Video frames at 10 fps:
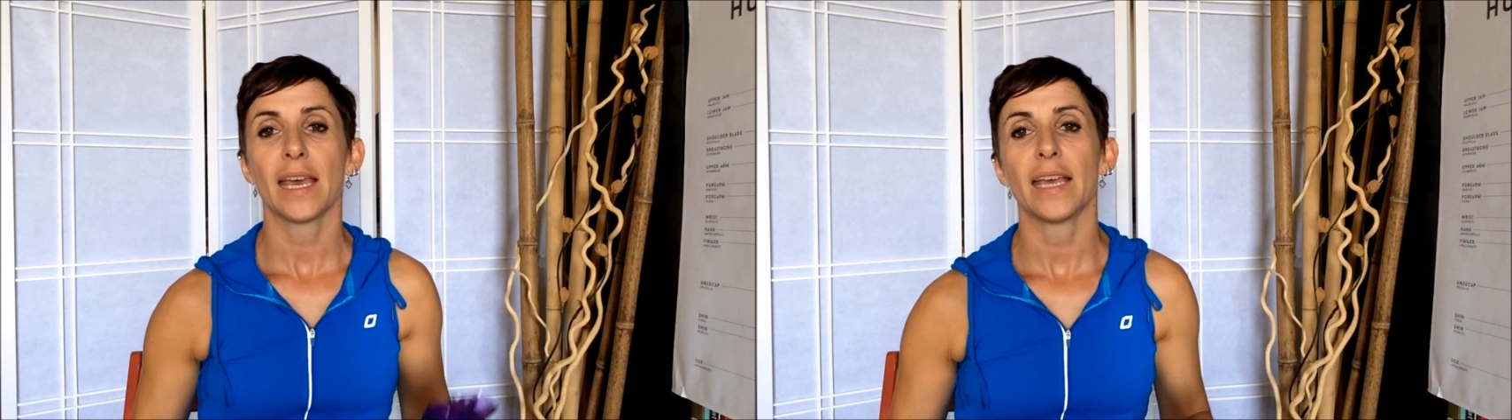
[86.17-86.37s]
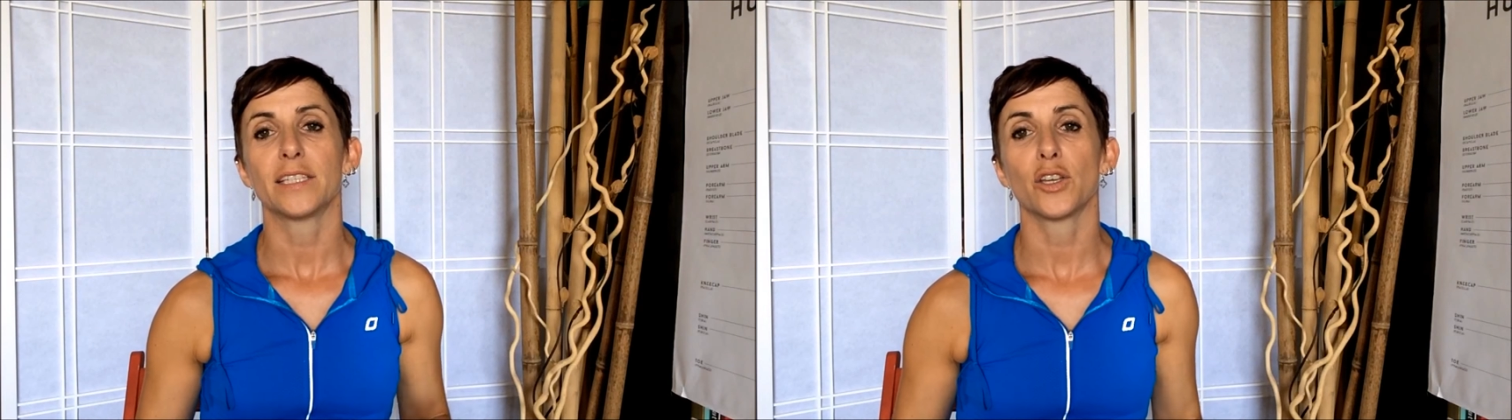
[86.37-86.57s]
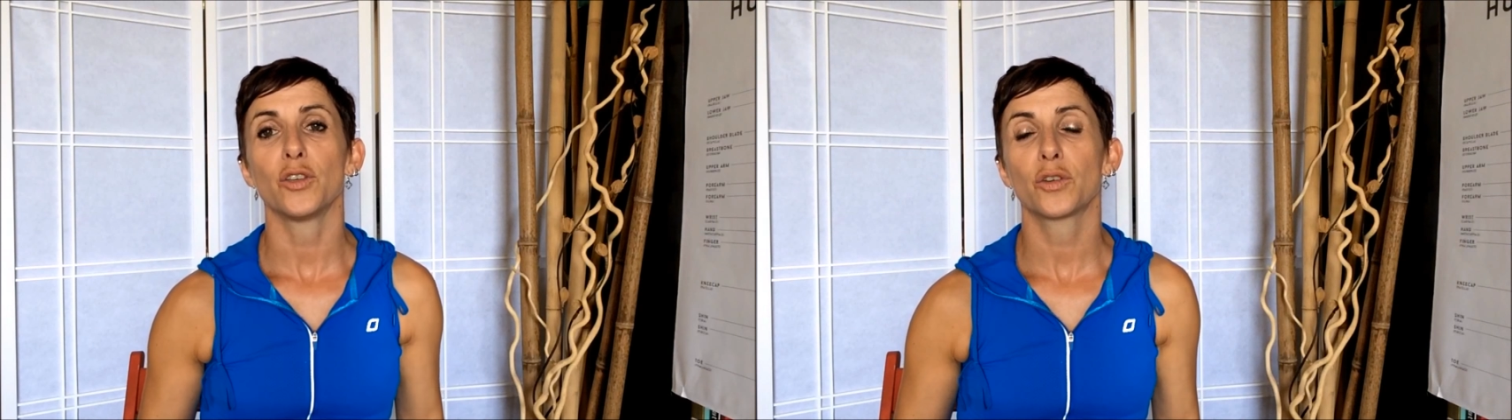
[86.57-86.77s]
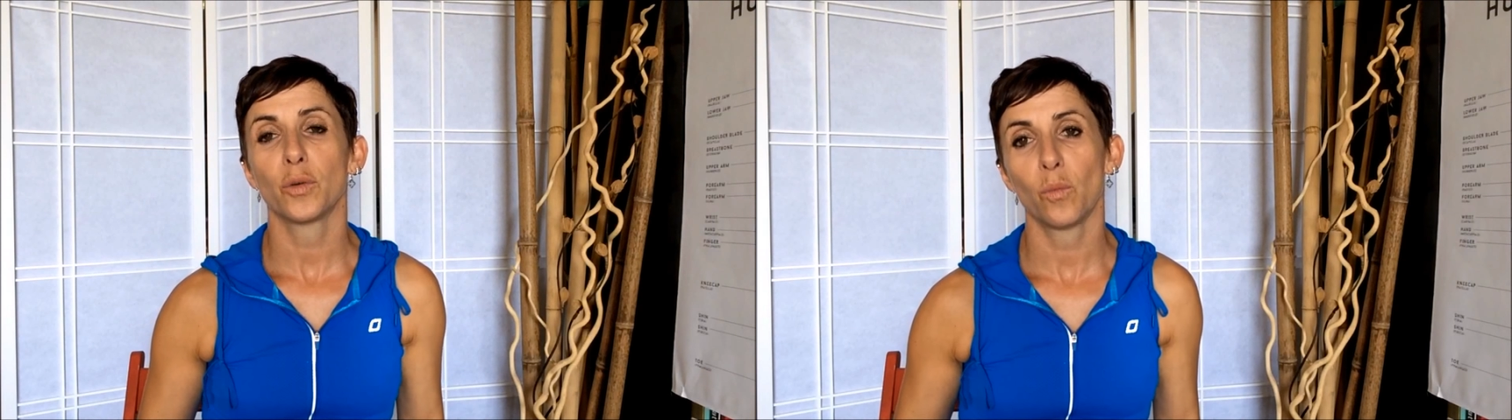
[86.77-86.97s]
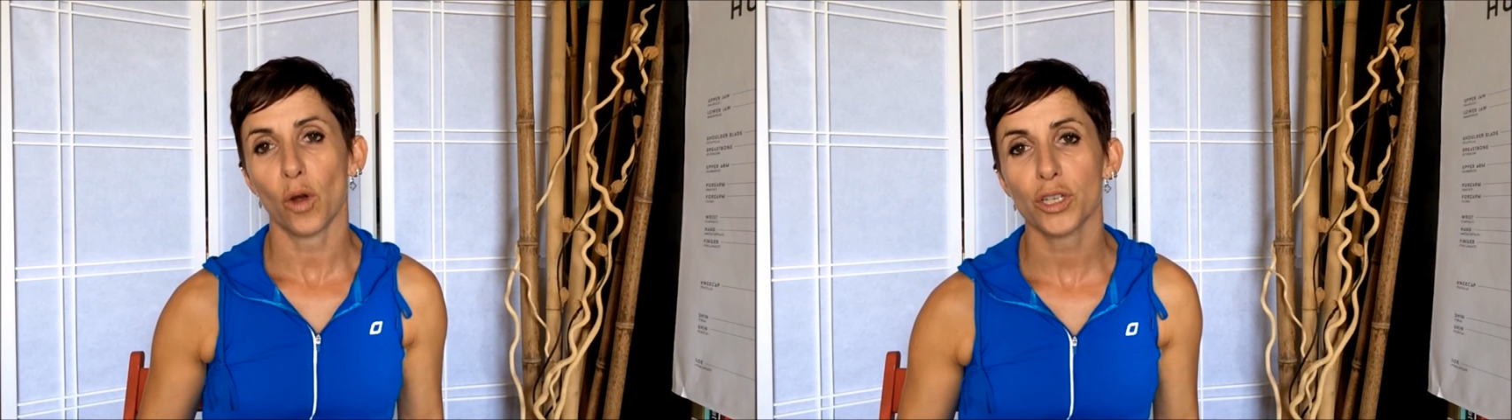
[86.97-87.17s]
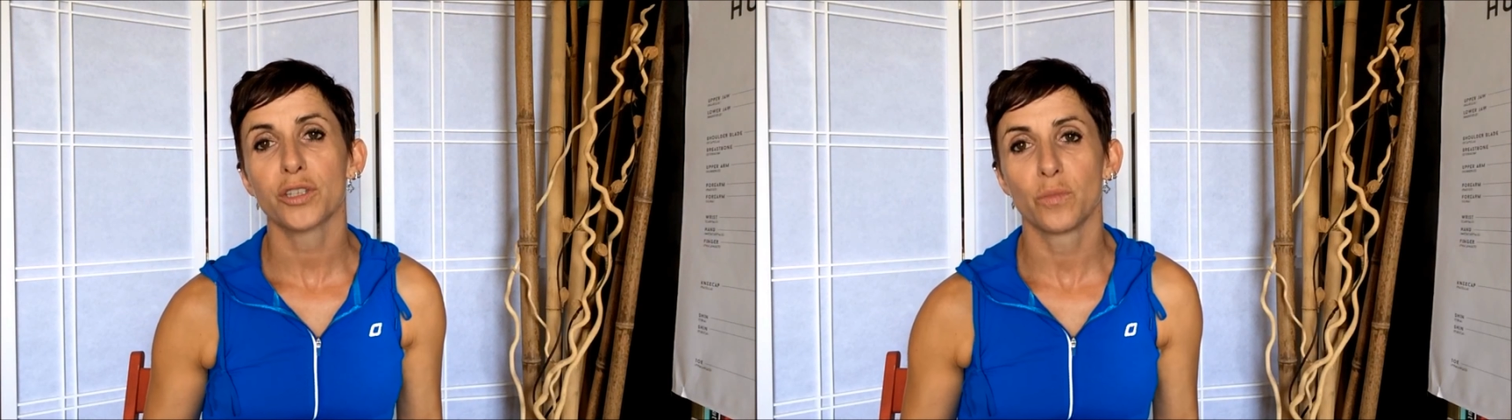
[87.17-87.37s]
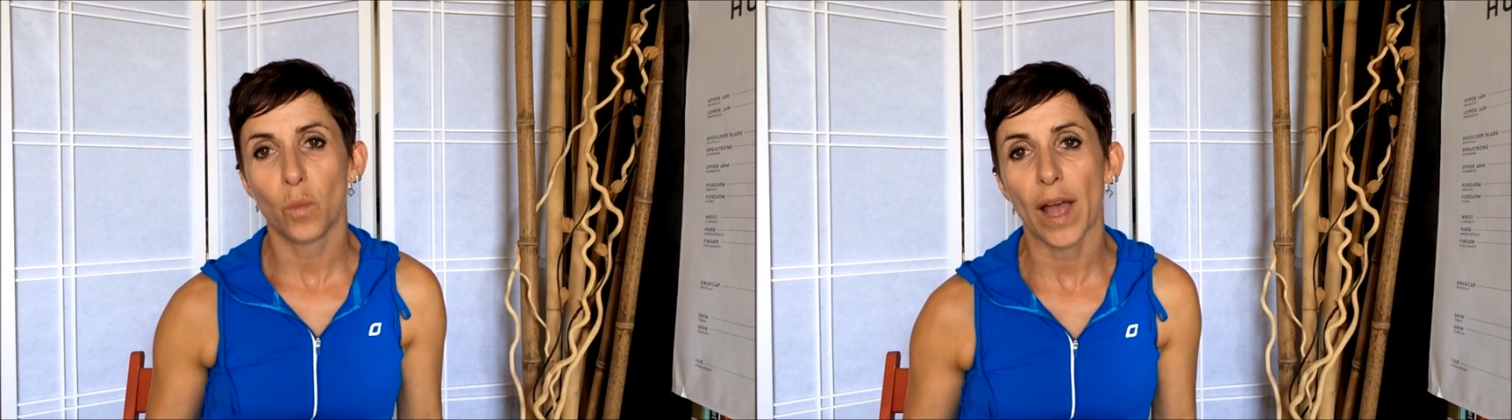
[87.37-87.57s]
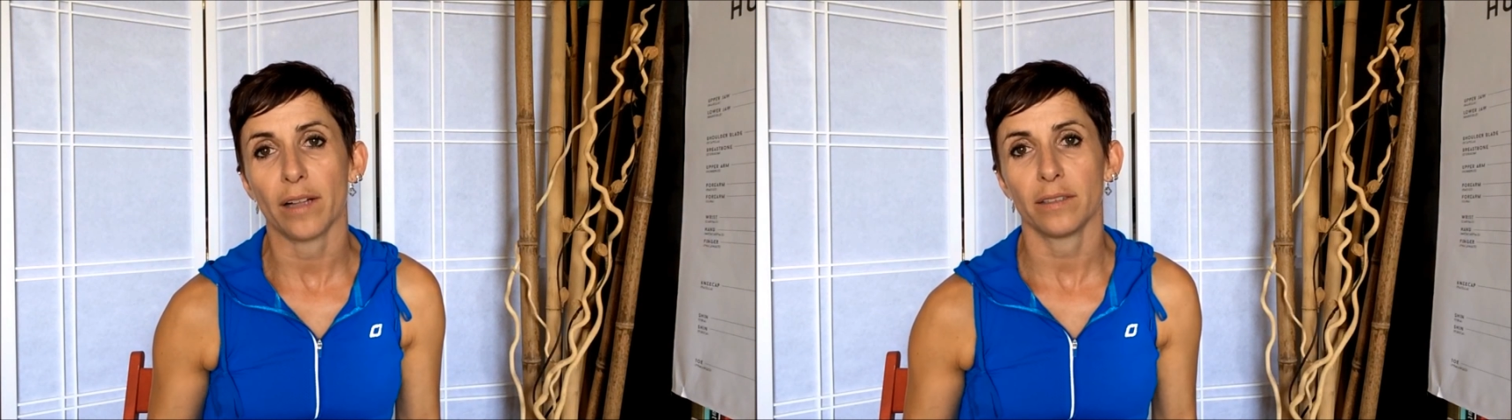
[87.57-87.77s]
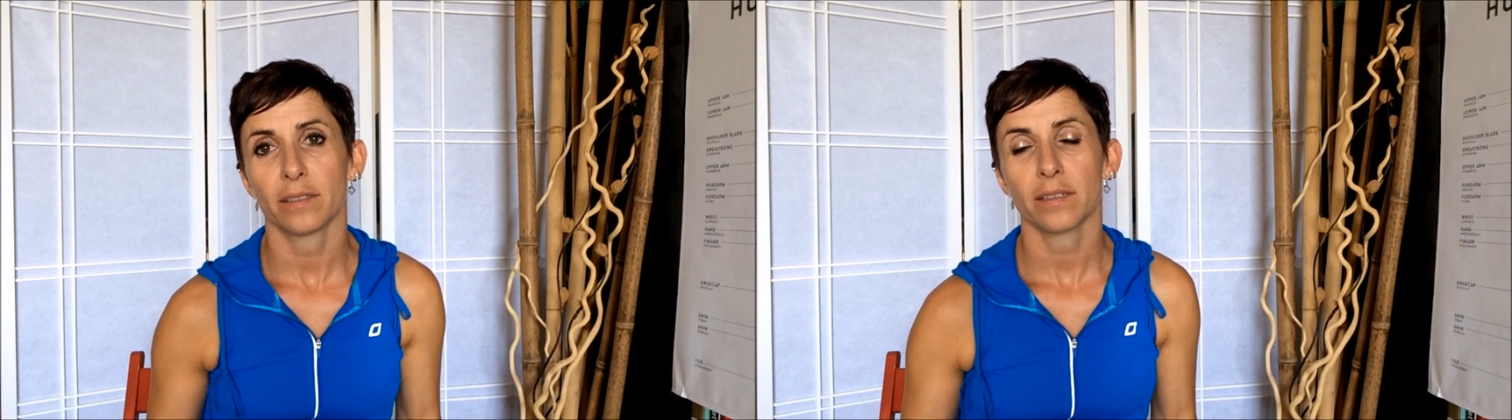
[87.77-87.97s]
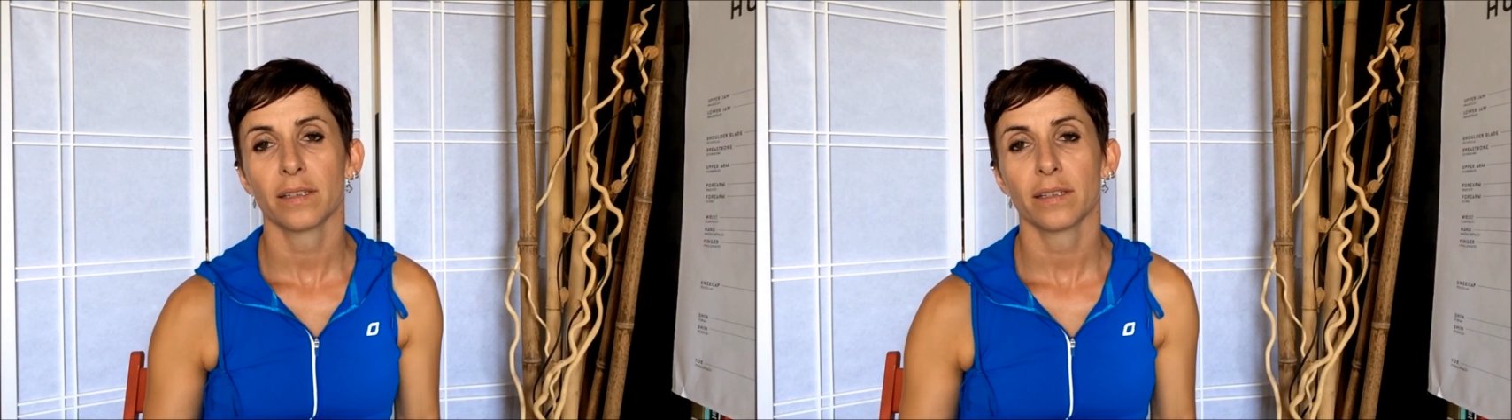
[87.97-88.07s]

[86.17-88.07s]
is that you can wash them well.